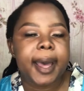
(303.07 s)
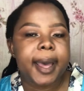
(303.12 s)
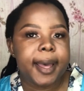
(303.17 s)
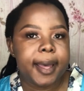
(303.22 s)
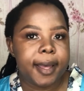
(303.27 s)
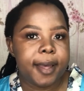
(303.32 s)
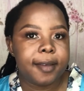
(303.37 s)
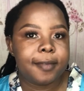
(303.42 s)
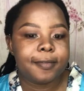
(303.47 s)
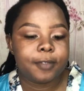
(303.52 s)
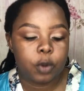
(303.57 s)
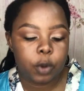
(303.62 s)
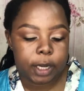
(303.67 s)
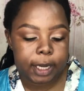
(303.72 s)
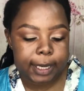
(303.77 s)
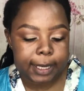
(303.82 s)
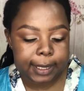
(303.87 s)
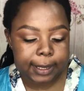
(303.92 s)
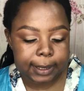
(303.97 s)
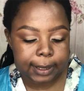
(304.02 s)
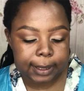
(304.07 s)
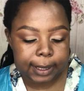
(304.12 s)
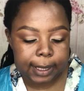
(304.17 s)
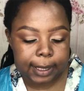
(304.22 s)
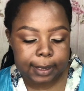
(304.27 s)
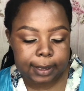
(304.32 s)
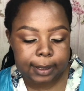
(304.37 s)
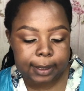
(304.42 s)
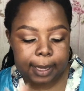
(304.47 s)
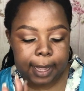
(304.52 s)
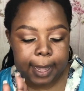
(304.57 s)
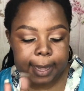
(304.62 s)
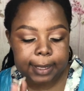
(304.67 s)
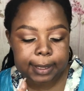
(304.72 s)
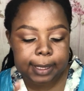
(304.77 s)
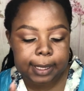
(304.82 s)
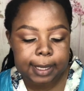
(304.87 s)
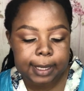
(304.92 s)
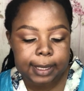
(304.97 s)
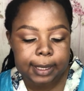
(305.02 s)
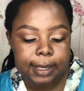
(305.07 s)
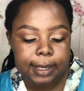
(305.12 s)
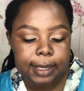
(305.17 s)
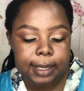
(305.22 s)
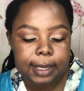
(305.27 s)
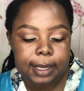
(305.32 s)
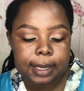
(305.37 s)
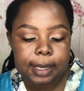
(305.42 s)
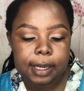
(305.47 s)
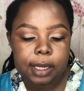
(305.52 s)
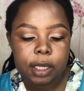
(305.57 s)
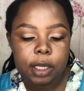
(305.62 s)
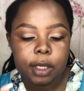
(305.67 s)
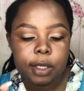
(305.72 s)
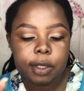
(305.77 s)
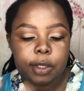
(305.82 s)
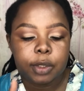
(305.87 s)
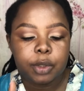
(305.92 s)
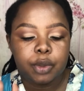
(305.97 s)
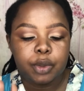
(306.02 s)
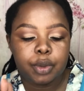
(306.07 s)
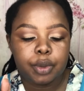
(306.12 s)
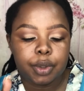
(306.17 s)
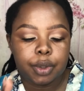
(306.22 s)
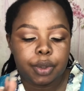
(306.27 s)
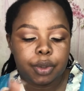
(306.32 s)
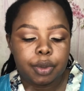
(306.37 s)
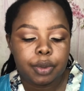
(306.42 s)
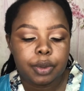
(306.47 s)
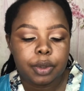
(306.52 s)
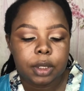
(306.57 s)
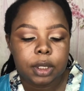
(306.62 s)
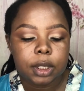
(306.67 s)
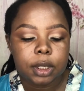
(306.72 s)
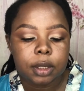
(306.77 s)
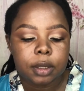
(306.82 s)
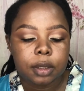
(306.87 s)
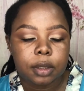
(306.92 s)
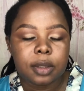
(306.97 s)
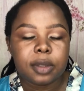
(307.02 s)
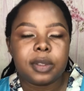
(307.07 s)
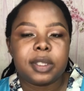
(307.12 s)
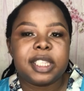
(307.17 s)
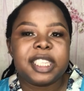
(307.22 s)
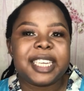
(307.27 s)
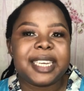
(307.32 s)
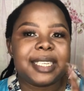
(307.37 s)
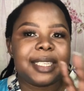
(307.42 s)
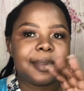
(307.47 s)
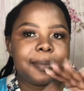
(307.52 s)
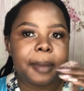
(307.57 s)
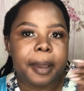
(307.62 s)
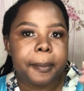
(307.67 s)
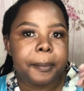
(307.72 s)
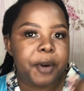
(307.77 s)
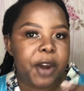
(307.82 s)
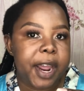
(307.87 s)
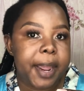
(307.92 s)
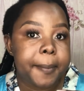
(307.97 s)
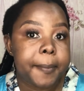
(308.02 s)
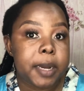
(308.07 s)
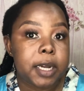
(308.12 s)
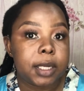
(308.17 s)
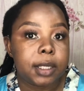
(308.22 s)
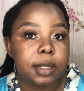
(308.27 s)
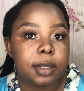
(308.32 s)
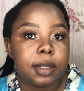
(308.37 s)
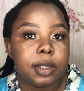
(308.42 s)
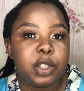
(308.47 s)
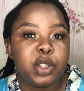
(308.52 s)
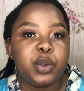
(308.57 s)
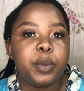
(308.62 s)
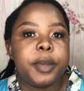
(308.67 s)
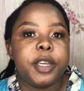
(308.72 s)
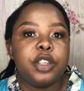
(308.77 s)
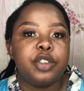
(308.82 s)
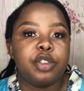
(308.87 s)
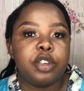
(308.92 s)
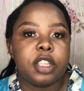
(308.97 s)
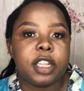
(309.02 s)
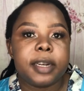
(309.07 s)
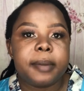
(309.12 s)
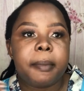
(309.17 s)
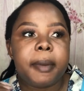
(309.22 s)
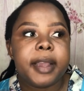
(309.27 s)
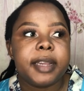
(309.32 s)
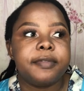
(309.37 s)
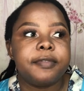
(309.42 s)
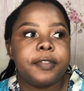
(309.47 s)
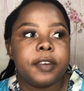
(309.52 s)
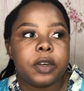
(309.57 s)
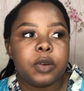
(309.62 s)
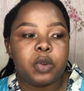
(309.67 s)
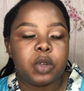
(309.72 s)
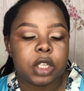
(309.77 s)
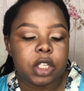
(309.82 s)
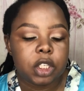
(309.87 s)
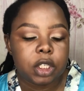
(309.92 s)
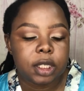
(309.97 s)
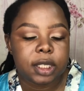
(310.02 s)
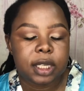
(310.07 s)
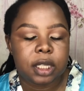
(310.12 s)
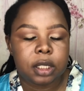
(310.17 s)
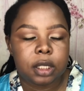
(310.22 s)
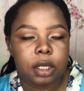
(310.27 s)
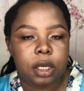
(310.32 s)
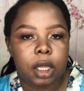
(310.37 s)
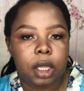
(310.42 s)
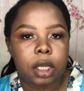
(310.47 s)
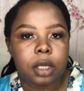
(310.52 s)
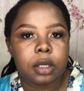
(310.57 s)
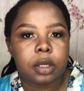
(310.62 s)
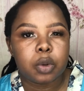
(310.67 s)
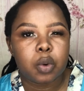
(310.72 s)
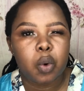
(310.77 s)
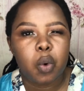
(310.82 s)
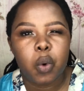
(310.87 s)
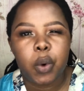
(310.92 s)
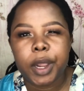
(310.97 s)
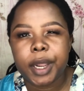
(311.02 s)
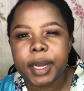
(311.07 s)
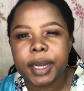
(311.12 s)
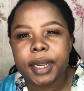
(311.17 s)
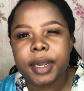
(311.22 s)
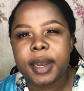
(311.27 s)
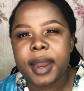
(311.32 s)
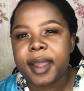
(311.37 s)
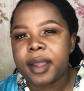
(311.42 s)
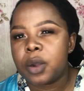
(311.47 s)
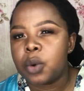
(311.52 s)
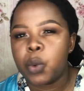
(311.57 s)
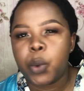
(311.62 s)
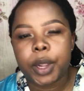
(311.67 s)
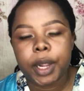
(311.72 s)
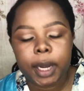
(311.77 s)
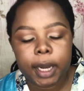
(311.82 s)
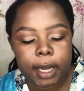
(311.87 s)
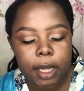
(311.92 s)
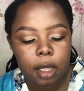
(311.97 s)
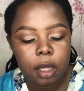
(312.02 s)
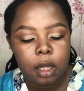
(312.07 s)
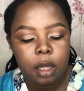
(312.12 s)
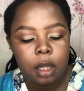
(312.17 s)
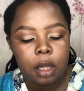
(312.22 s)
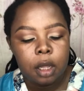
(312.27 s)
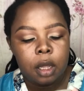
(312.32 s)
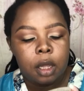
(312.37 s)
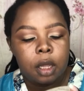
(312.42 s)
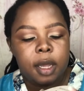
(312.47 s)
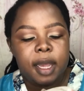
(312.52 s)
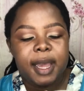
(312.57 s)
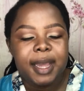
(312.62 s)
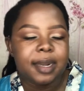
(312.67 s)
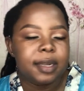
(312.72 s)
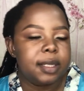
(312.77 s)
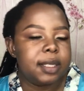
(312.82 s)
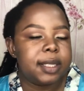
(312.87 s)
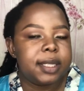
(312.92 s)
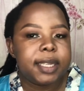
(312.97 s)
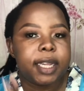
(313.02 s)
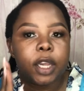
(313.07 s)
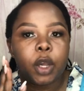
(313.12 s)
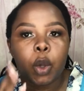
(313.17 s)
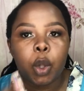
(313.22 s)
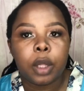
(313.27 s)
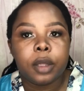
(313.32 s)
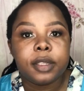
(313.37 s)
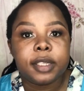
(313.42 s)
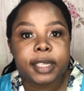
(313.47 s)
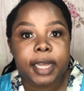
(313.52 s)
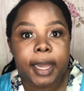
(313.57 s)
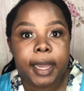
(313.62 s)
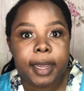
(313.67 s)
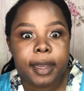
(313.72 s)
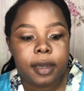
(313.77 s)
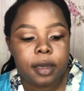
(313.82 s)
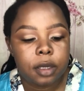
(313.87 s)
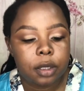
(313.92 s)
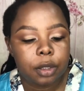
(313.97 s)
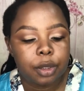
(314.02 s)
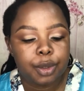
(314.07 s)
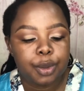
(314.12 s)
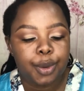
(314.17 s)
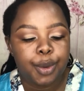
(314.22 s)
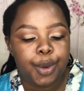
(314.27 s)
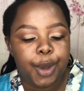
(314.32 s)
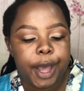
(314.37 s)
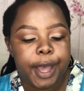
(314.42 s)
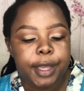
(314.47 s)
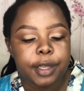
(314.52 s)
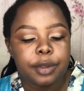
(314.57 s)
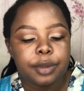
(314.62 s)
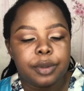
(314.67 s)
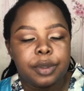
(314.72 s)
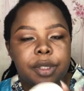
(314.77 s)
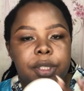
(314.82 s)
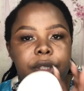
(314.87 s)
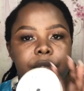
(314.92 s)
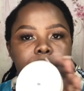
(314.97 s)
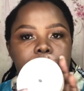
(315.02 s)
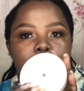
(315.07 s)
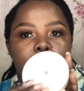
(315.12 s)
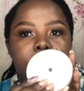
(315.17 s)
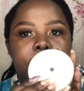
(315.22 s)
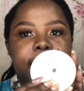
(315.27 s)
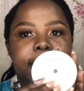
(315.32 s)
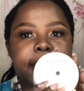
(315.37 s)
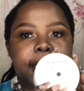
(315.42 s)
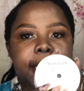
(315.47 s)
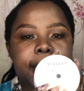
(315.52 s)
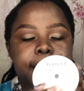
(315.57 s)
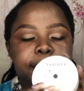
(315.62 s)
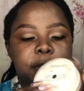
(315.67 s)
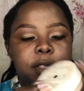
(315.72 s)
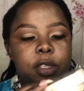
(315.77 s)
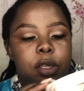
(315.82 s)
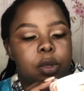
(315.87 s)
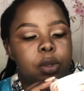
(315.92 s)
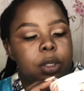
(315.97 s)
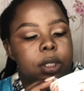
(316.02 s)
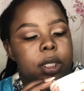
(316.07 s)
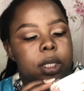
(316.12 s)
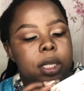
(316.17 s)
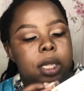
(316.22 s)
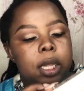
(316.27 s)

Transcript: have oily skin. I tend to set my primer to make sure that my foundation doesn't get oily like quickly and stay all day. So I use this Yardley Absolute